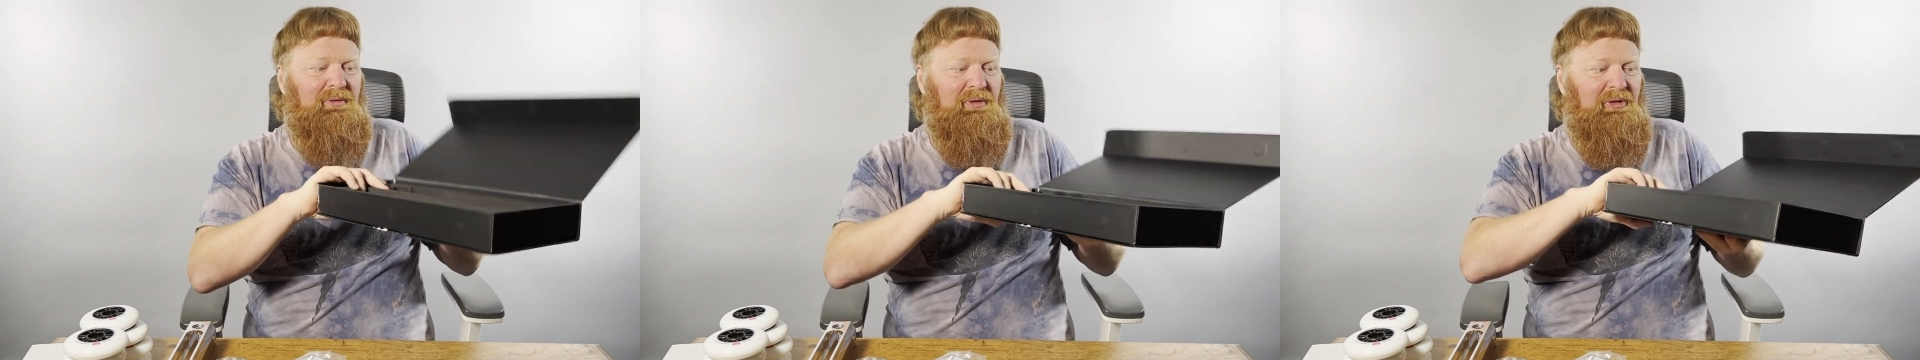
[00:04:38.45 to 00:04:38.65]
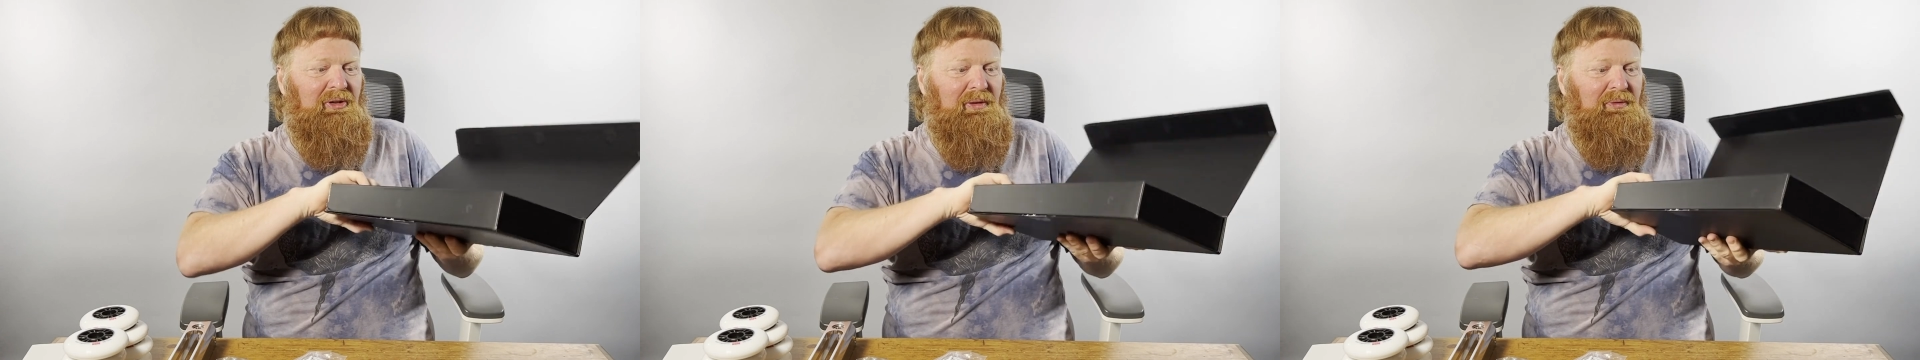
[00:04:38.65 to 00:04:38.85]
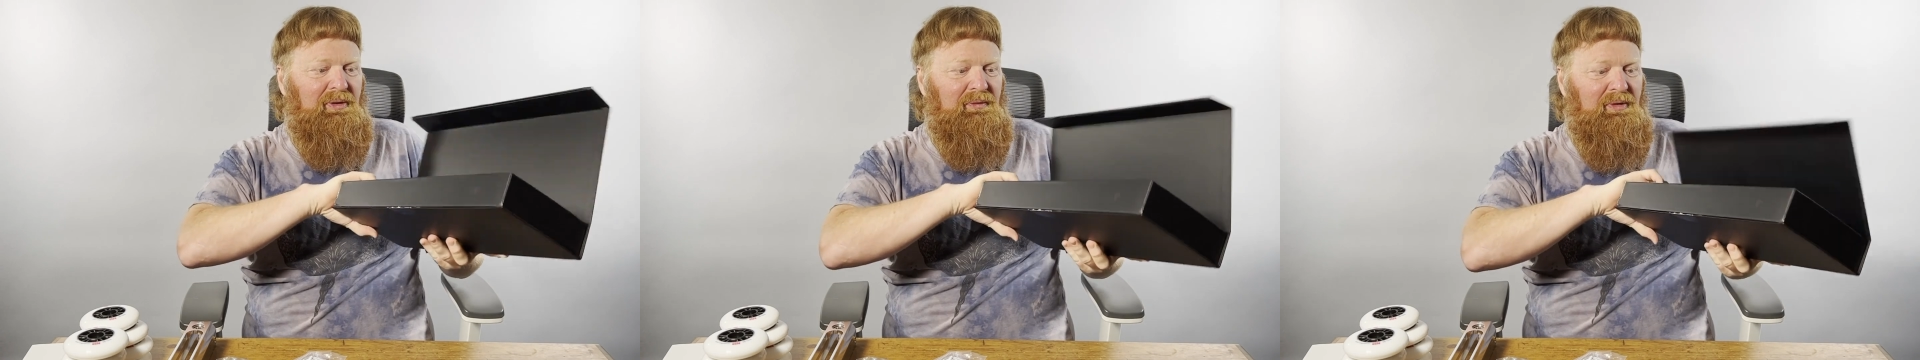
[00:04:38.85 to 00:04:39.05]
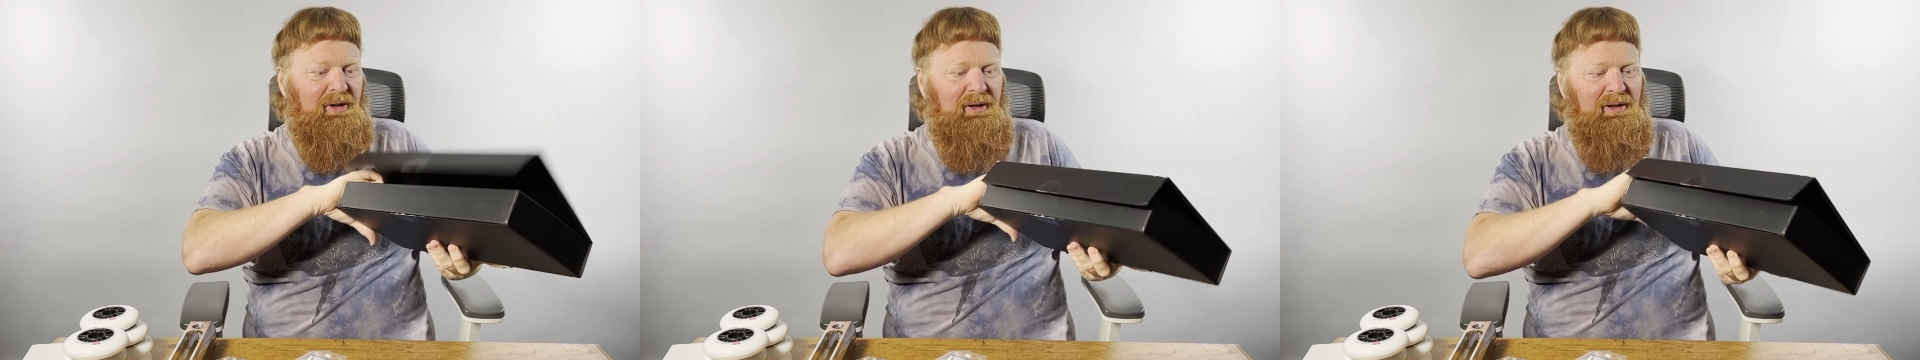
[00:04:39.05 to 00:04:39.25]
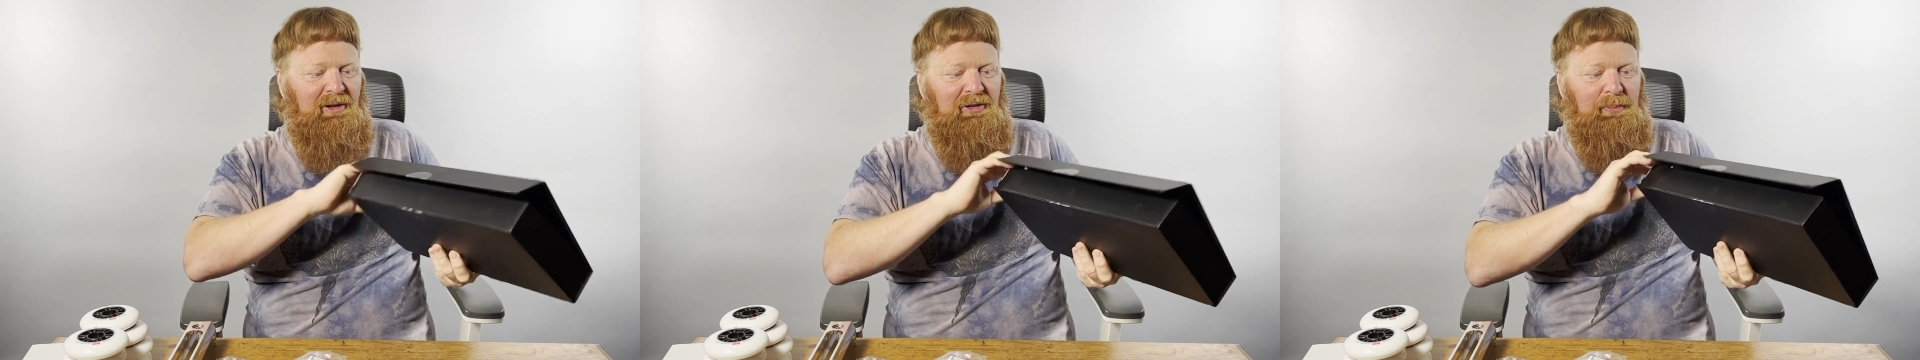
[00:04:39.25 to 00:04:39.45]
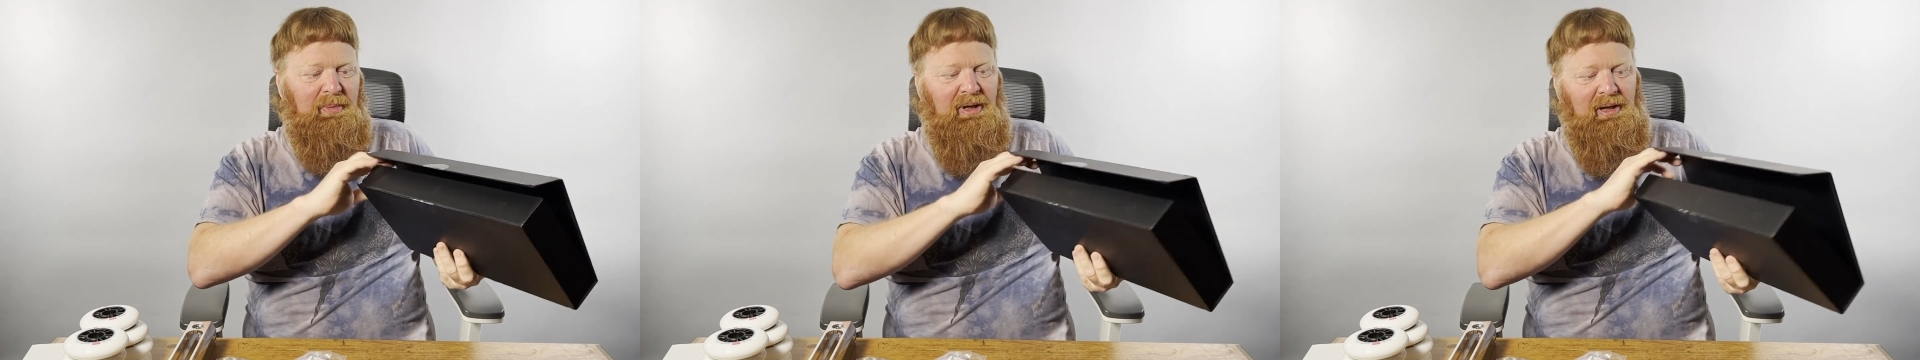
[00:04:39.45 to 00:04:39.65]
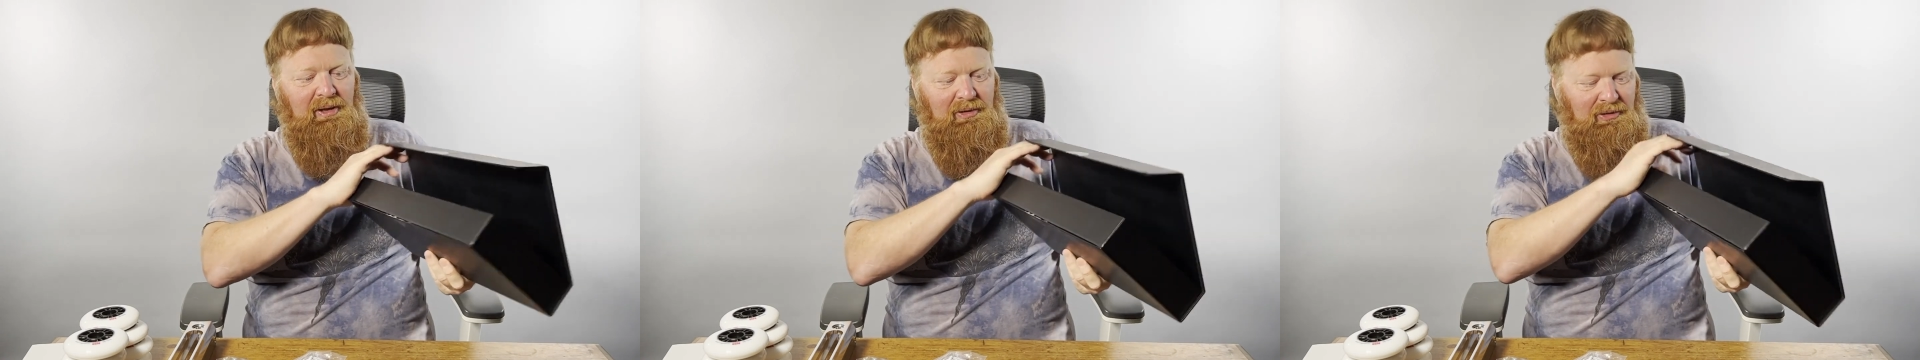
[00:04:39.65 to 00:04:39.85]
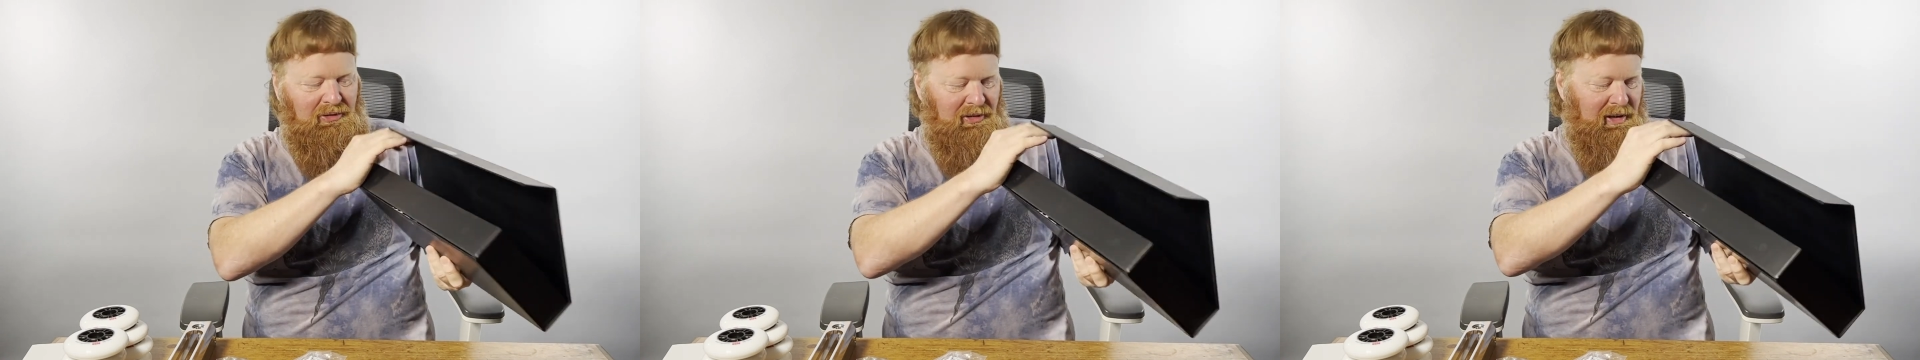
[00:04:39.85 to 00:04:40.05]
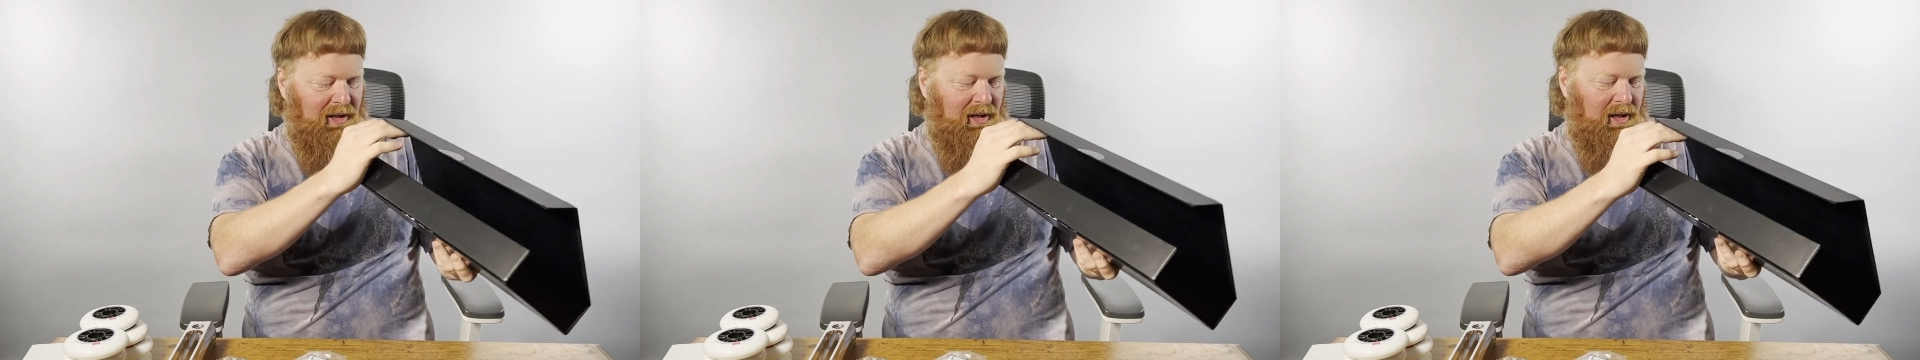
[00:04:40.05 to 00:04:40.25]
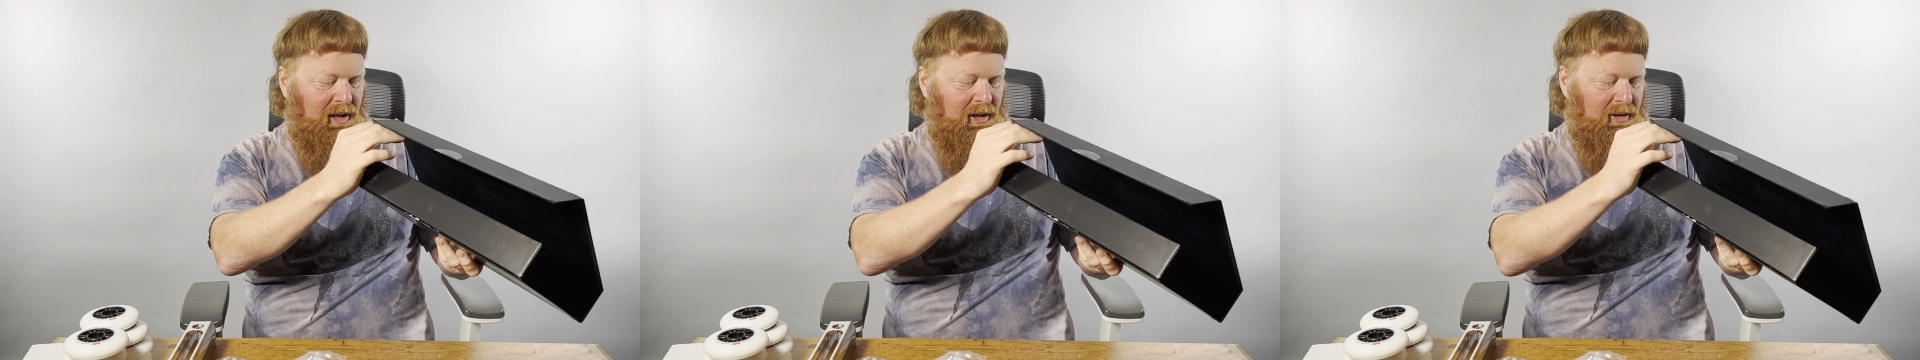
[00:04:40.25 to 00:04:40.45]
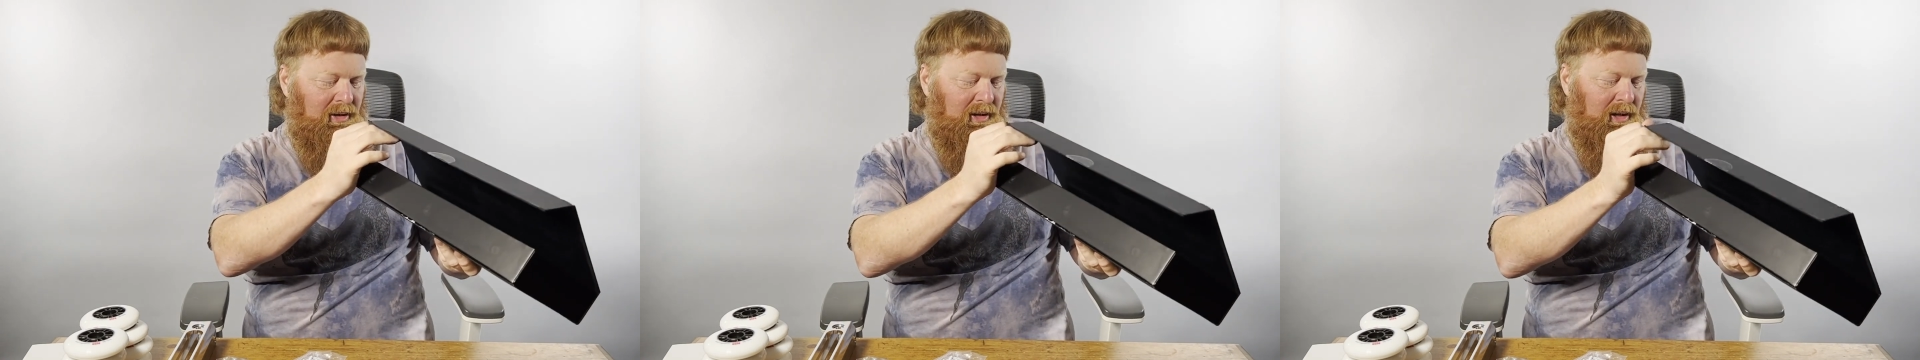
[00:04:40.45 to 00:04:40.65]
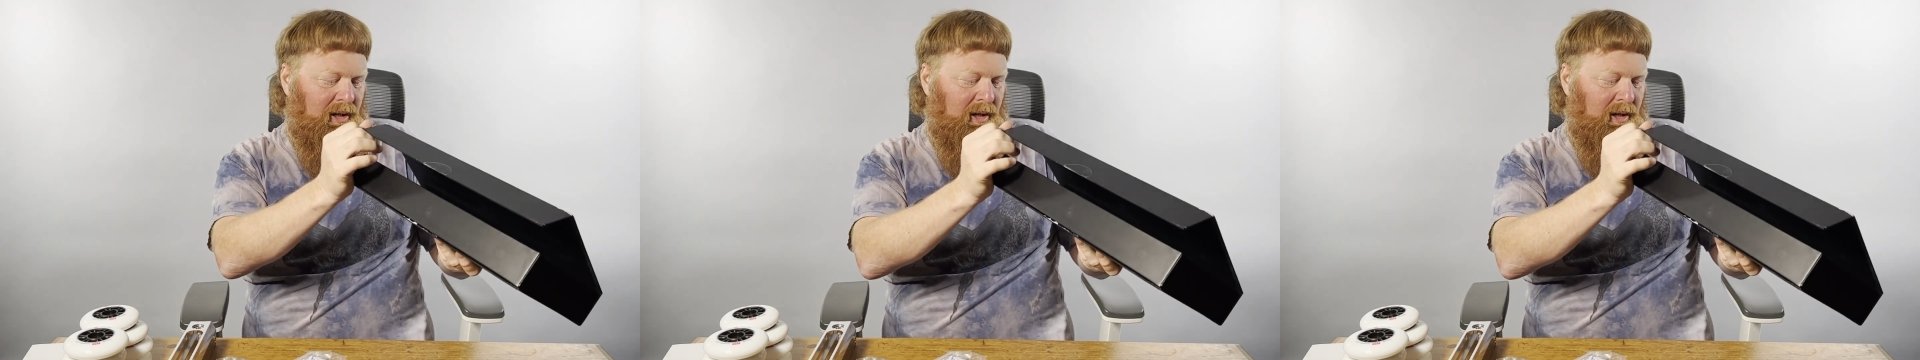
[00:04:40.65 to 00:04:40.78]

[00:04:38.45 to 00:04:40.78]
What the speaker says: It's definitely a very nice box, and